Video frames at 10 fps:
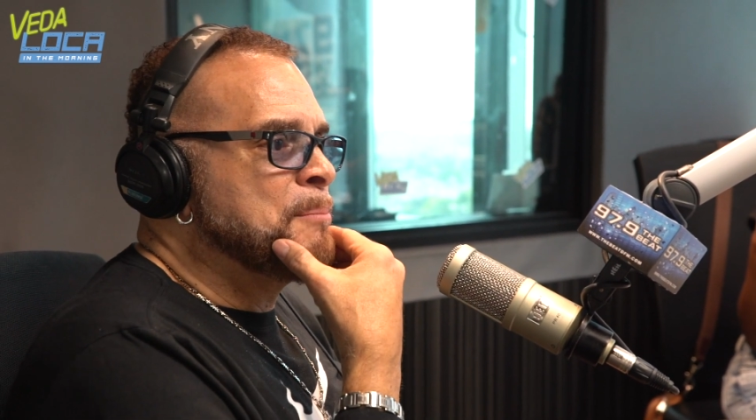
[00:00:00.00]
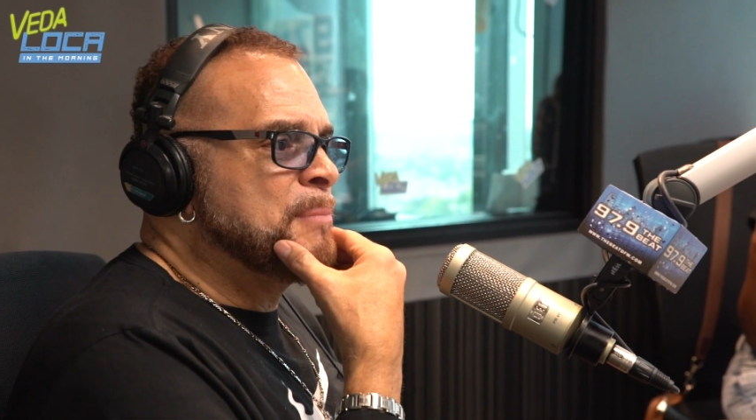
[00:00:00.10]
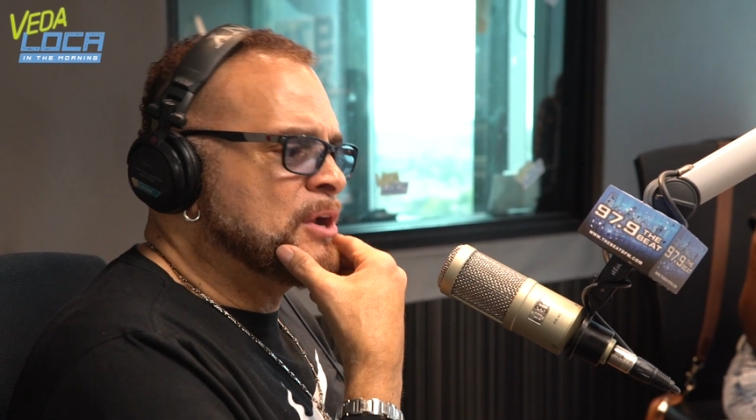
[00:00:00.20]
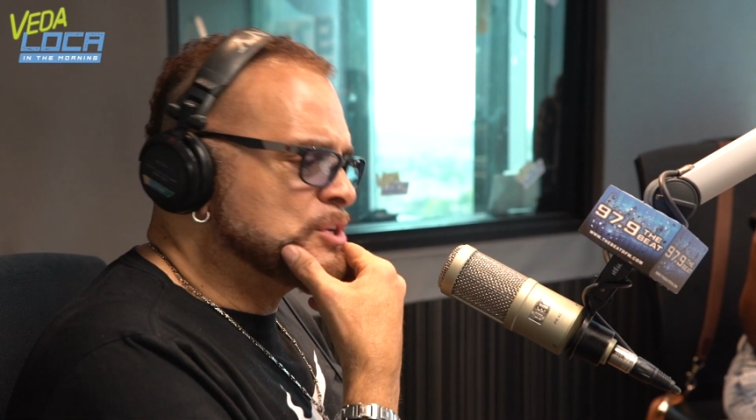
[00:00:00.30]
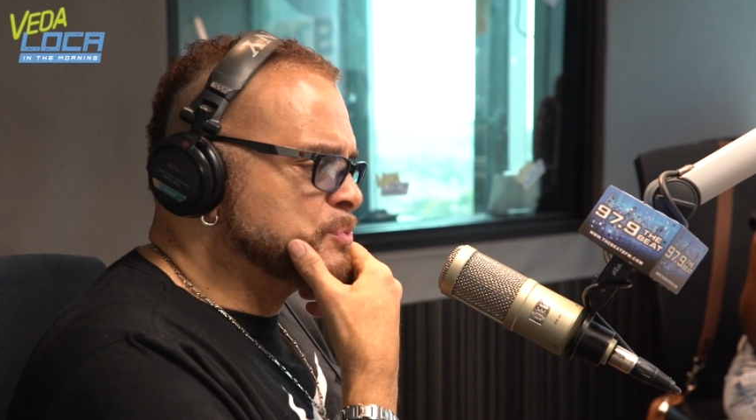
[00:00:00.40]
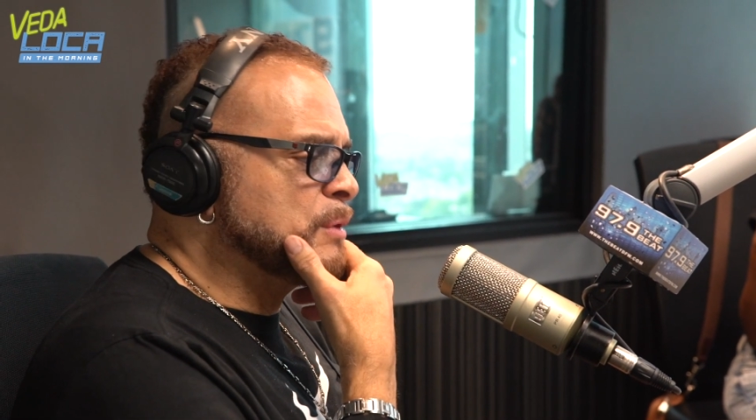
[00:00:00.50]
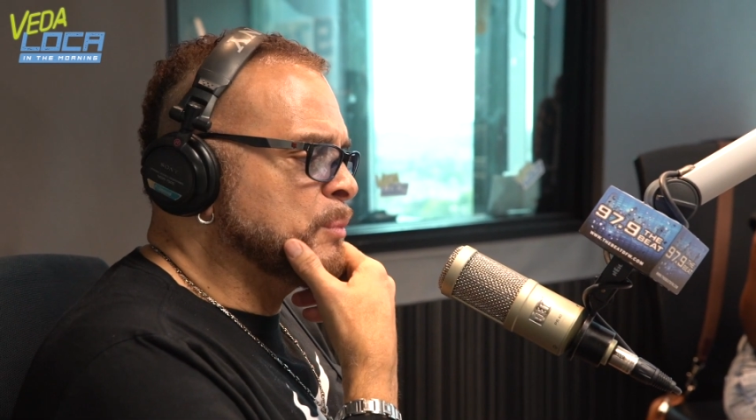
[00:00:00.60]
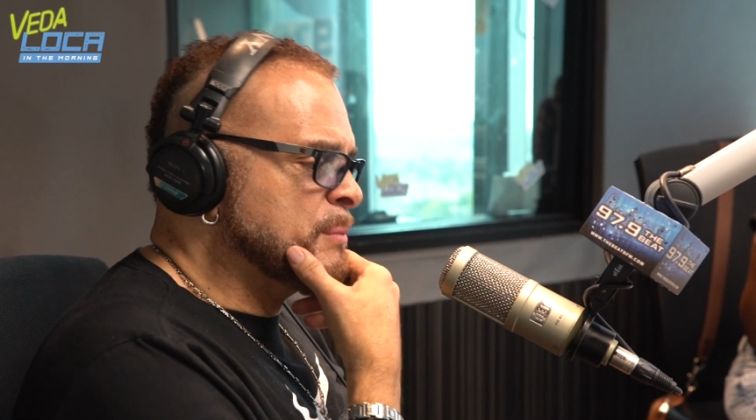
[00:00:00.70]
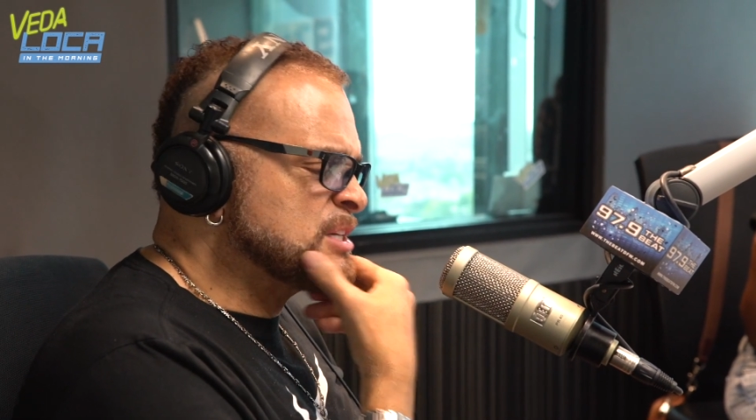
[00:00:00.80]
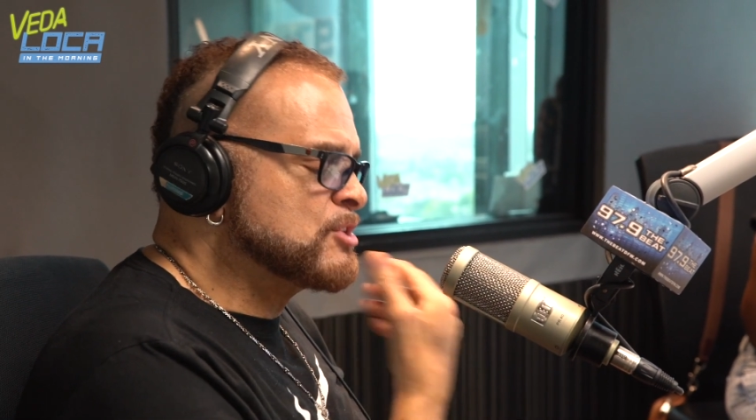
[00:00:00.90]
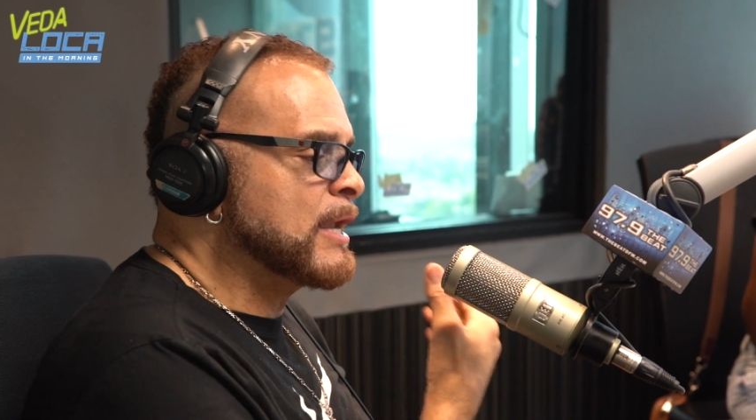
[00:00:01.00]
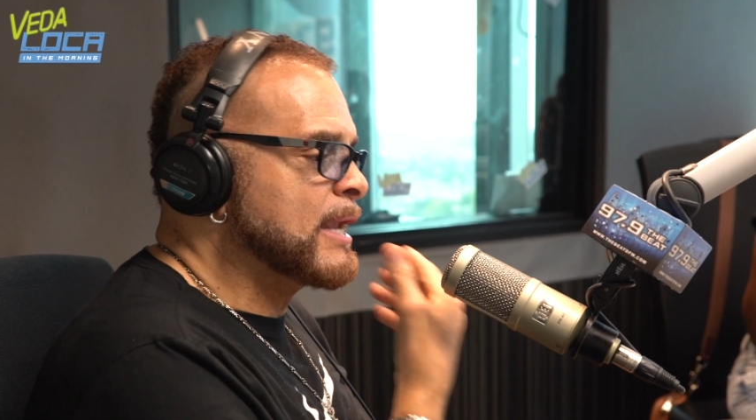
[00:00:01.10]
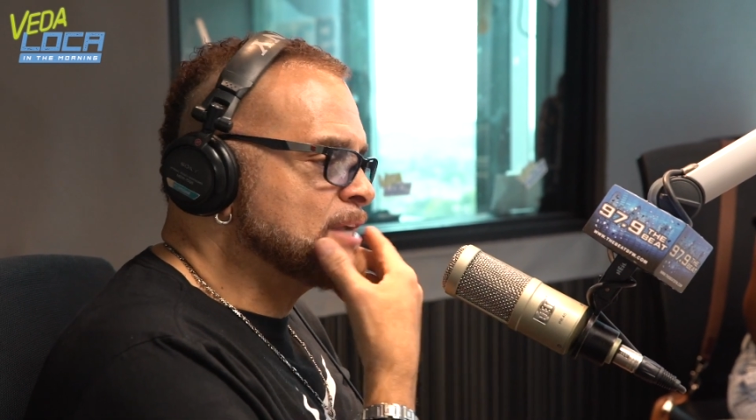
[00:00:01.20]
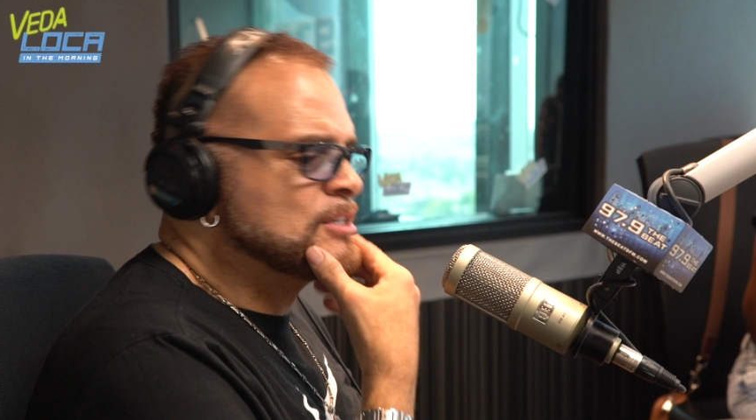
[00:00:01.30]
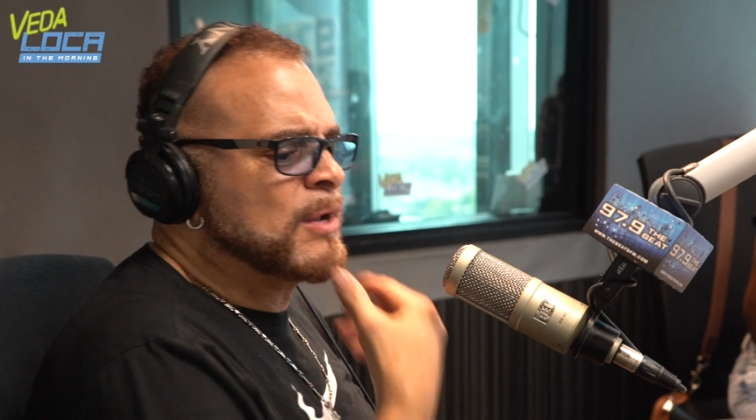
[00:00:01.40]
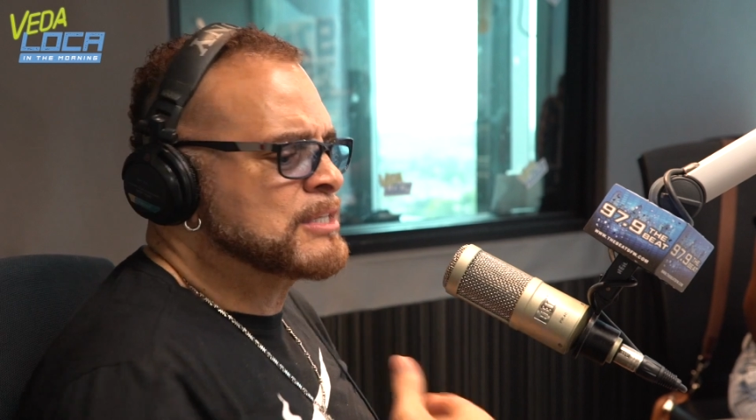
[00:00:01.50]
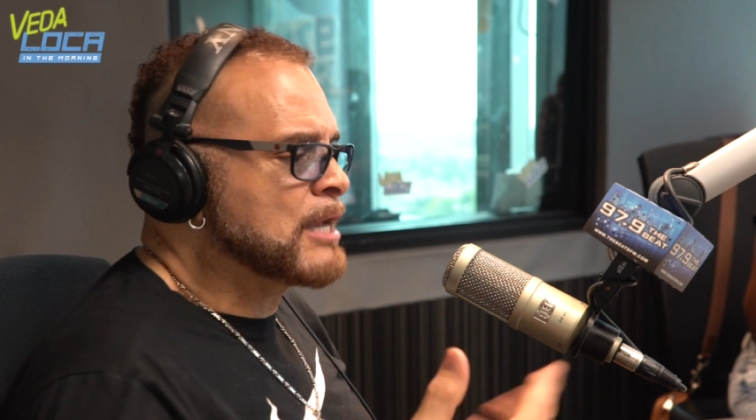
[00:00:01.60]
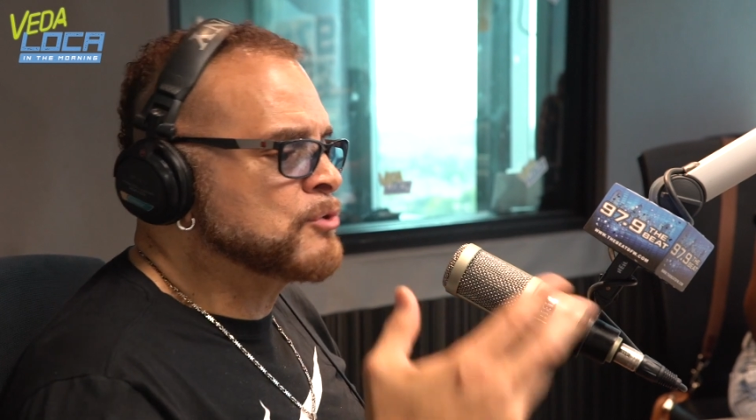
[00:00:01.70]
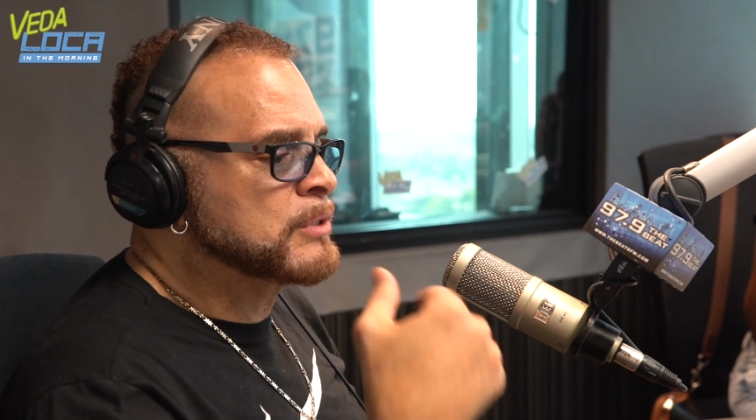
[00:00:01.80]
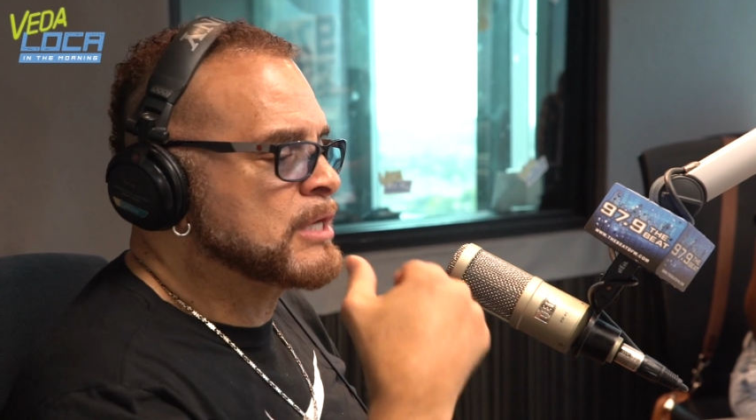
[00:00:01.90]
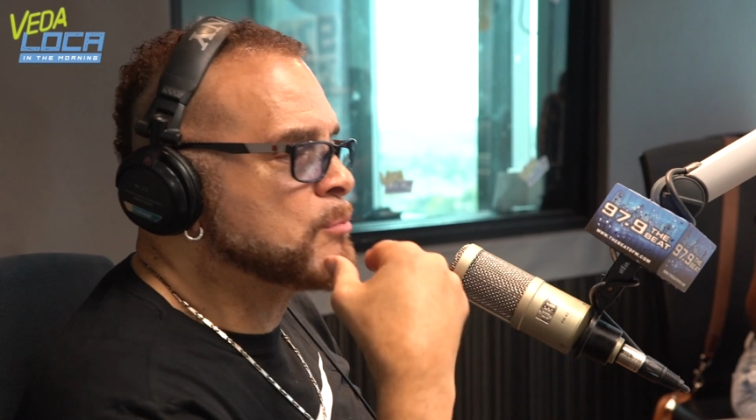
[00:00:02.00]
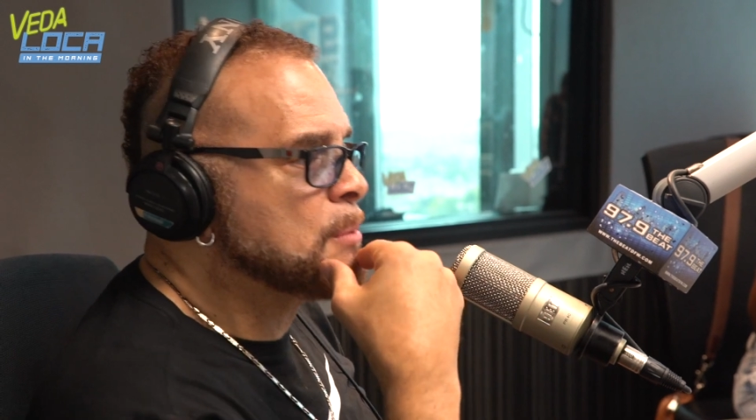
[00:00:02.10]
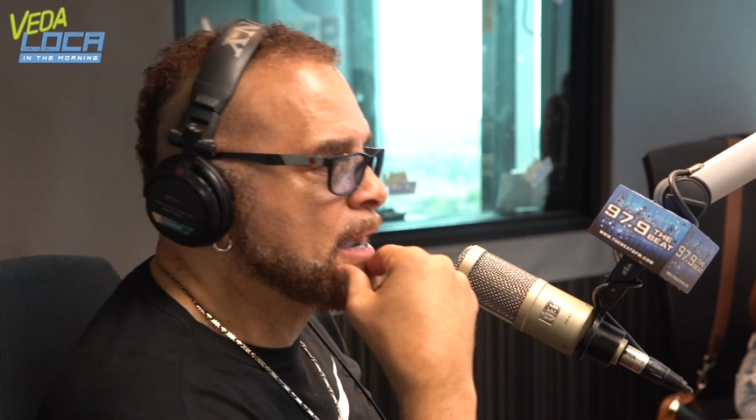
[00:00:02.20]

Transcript: Because when my show got canceled, I'll do another one,